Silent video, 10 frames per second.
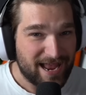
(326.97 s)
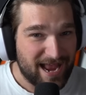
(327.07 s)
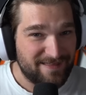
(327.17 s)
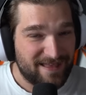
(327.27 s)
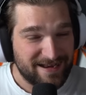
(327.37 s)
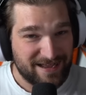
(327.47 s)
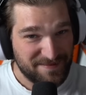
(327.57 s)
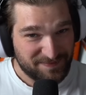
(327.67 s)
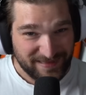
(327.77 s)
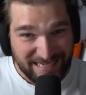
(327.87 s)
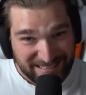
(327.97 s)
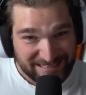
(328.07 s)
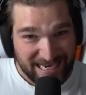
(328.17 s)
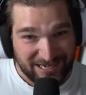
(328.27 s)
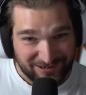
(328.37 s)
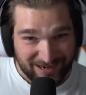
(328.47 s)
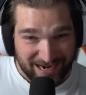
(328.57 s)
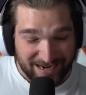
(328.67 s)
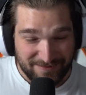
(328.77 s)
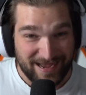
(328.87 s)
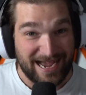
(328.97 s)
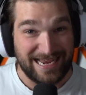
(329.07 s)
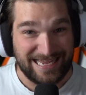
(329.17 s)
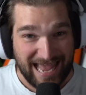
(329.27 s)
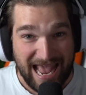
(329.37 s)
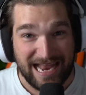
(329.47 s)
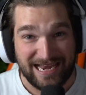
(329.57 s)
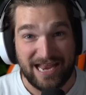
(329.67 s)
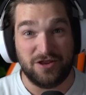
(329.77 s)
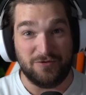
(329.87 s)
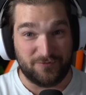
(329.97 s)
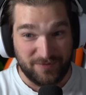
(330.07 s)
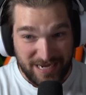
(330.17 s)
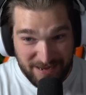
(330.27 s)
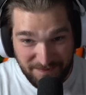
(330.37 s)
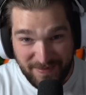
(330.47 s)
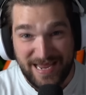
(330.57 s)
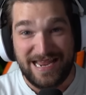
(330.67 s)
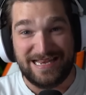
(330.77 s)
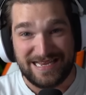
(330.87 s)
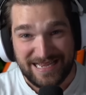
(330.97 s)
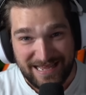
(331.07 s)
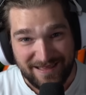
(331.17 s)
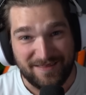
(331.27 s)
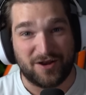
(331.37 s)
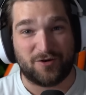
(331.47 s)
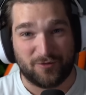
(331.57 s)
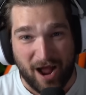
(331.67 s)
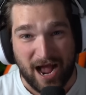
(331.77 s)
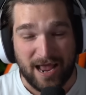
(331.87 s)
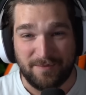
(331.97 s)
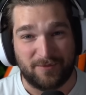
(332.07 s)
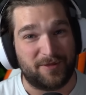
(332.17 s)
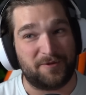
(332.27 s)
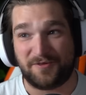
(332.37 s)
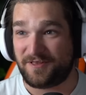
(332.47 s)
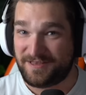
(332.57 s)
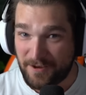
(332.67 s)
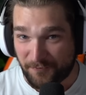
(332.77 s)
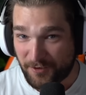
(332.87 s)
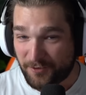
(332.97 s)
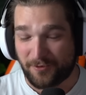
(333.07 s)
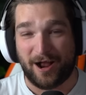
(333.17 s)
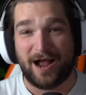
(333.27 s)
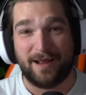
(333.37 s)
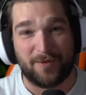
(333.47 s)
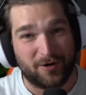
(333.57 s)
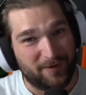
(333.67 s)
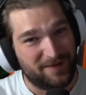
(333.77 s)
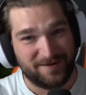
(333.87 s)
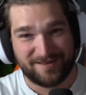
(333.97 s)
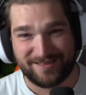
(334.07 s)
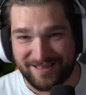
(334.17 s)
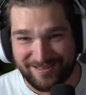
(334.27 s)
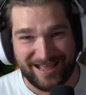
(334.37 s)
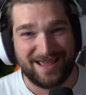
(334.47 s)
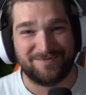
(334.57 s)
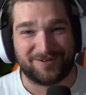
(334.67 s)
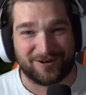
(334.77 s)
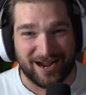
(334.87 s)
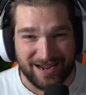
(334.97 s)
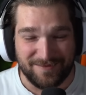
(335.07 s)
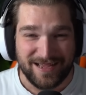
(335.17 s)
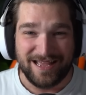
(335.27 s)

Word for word: and then complete said crime again and you repeat the crime whether it's a different crime or whether it's the same crime